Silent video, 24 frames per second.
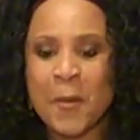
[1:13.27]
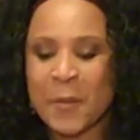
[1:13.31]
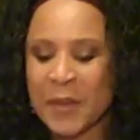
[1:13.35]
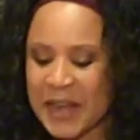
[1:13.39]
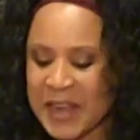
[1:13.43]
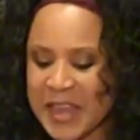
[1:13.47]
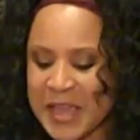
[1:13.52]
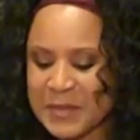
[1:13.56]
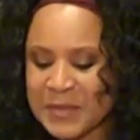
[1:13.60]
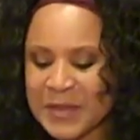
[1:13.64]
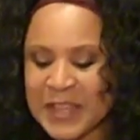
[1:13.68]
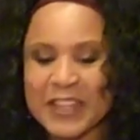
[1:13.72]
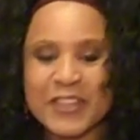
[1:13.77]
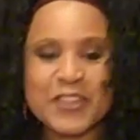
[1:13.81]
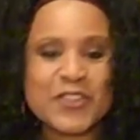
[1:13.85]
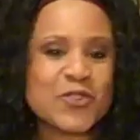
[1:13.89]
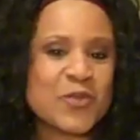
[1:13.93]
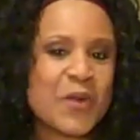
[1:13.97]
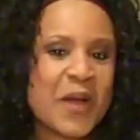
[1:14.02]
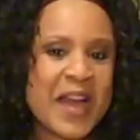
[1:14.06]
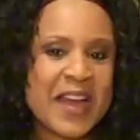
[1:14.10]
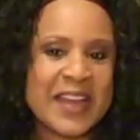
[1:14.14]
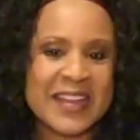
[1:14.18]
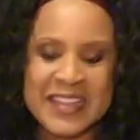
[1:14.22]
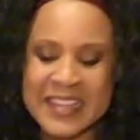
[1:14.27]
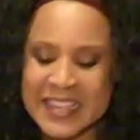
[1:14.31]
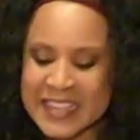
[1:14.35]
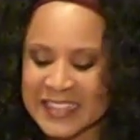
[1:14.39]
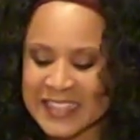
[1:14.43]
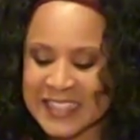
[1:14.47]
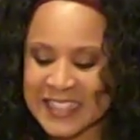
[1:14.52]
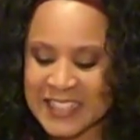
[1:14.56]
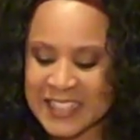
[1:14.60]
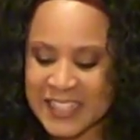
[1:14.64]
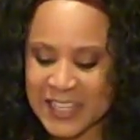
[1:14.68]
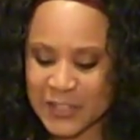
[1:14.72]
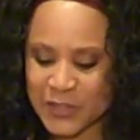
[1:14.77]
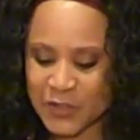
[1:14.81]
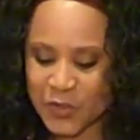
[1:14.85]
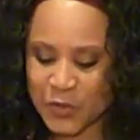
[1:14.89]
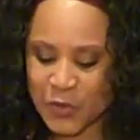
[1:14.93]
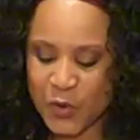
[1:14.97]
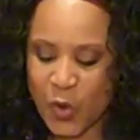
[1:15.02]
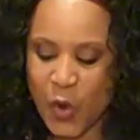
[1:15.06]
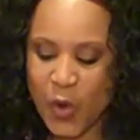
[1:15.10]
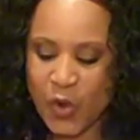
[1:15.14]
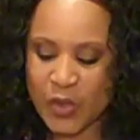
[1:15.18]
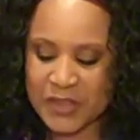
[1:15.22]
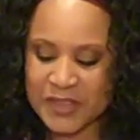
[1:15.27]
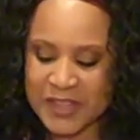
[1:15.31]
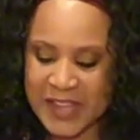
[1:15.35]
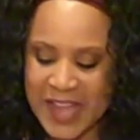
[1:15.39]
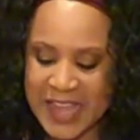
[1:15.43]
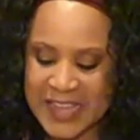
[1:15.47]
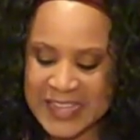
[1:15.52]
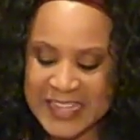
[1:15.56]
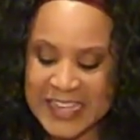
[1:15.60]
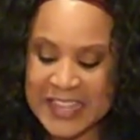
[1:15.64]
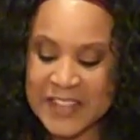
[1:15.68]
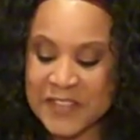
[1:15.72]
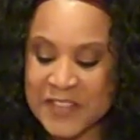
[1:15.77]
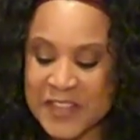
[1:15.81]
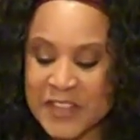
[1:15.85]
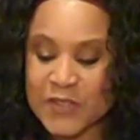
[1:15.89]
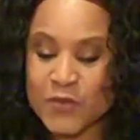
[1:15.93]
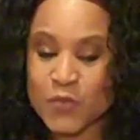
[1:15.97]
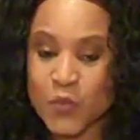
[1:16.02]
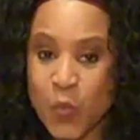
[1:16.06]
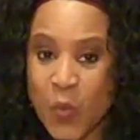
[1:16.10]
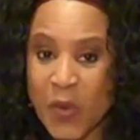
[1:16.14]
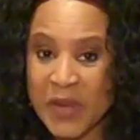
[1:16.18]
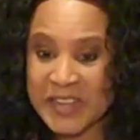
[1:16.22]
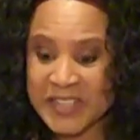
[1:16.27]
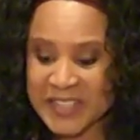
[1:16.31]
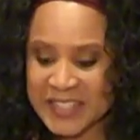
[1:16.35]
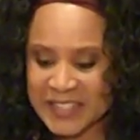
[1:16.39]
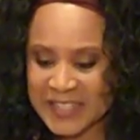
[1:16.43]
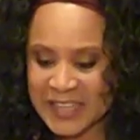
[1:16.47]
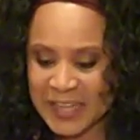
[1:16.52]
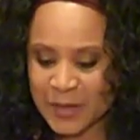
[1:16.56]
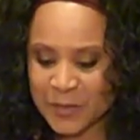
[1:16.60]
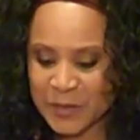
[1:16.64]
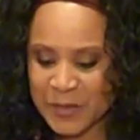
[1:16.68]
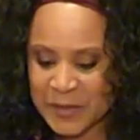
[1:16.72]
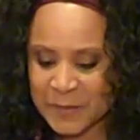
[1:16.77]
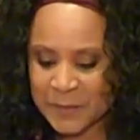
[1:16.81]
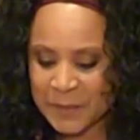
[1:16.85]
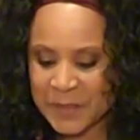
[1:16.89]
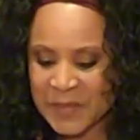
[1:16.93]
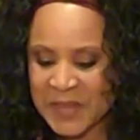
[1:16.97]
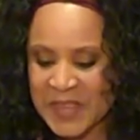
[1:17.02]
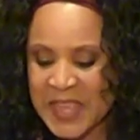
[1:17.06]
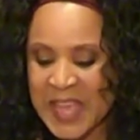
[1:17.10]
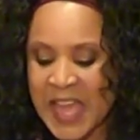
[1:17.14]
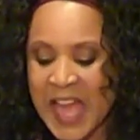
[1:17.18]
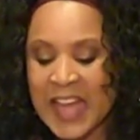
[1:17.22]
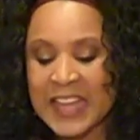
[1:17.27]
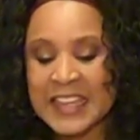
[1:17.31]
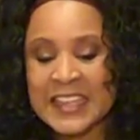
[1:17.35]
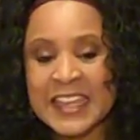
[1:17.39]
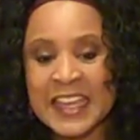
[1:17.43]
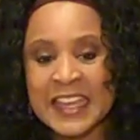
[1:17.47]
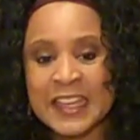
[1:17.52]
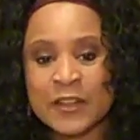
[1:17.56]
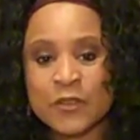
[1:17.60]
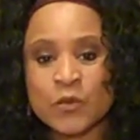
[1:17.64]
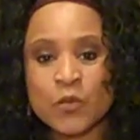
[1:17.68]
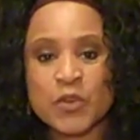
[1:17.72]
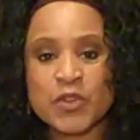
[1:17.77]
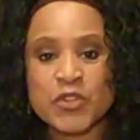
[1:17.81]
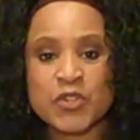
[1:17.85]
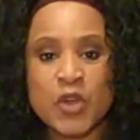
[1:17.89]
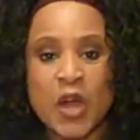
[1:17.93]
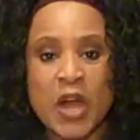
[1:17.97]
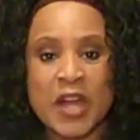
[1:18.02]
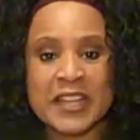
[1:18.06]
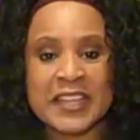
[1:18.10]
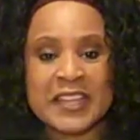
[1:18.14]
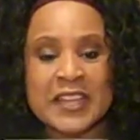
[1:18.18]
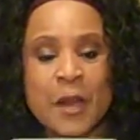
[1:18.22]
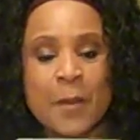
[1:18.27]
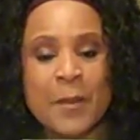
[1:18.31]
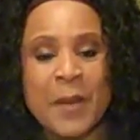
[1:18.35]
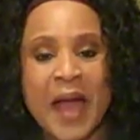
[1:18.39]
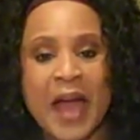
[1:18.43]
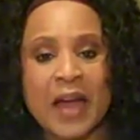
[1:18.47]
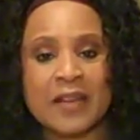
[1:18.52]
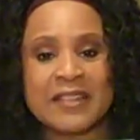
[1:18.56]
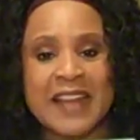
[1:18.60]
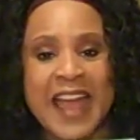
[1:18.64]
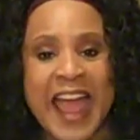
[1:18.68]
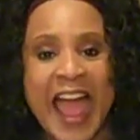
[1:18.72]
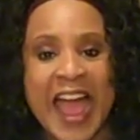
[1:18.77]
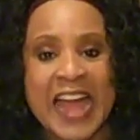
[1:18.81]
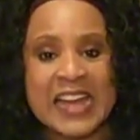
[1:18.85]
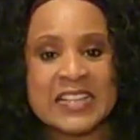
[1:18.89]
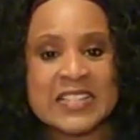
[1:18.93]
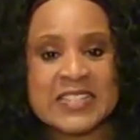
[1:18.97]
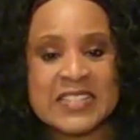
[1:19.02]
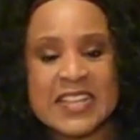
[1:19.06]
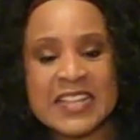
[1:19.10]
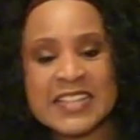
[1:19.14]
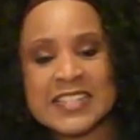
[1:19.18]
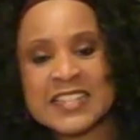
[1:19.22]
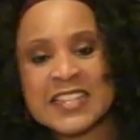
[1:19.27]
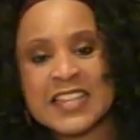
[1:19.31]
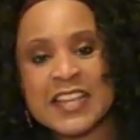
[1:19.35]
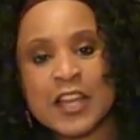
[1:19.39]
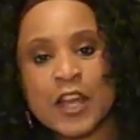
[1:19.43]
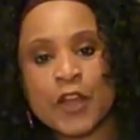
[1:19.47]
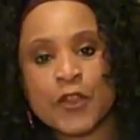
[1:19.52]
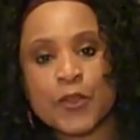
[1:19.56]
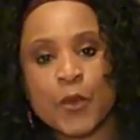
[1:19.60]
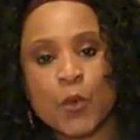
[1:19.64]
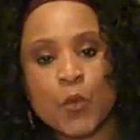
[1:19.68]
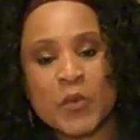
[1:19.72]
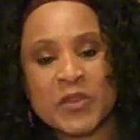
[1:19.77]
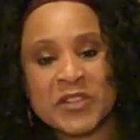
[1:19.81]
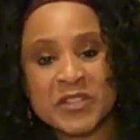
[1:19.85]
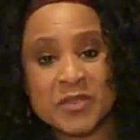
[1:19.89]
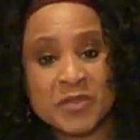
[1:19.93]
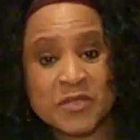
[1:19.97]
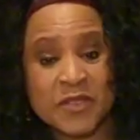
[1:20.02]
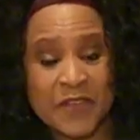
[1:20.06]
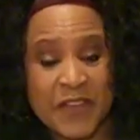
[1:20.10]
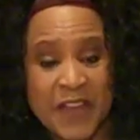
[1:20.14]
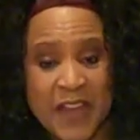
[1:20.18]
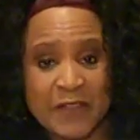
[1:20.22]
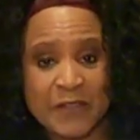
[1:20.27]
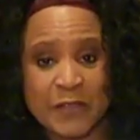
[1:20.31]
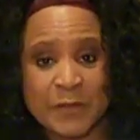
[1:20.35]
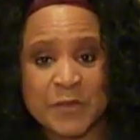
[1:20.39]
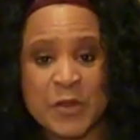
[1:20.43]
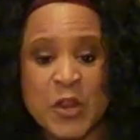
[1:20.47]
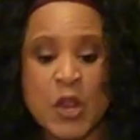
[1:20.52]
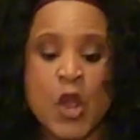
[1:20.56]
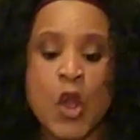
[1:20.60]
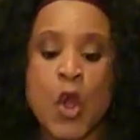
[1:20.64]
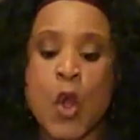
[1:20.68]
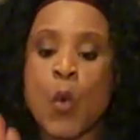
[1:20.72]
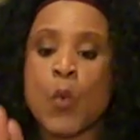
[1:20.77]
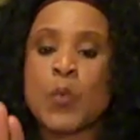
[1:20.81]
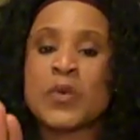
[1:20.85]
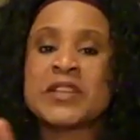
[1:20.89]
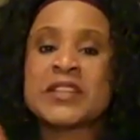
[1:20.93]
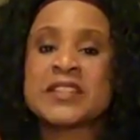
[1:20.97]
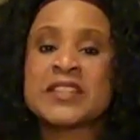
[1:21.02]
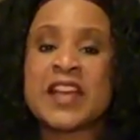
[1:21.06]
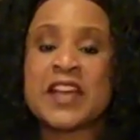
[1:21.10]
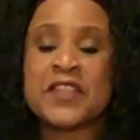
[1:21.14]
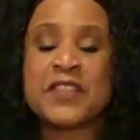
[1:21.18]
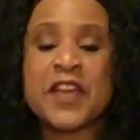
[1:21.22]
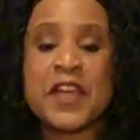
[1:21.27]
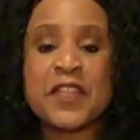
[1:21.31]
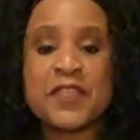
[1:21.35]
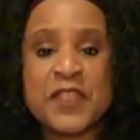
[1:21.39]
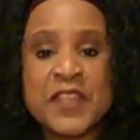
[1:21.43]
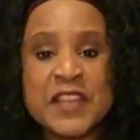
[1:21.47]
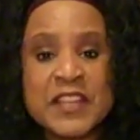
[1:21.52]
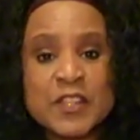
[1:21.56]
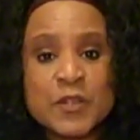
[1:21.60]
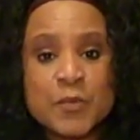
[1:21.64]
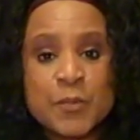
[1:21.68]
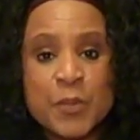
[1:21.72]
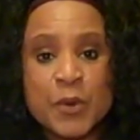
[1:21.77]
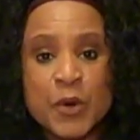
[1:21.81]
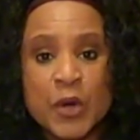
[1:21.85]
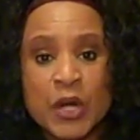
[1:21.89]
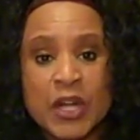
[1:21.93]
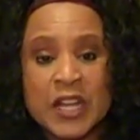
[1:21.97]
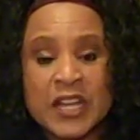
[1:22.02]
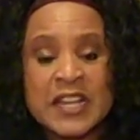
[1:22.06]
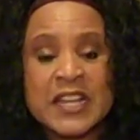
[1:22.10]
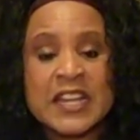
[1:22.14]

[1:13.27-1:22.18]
but I am going to try to touch on all nine in this one segment. Again, we're talking about accessing the windows of heaven. We said that this book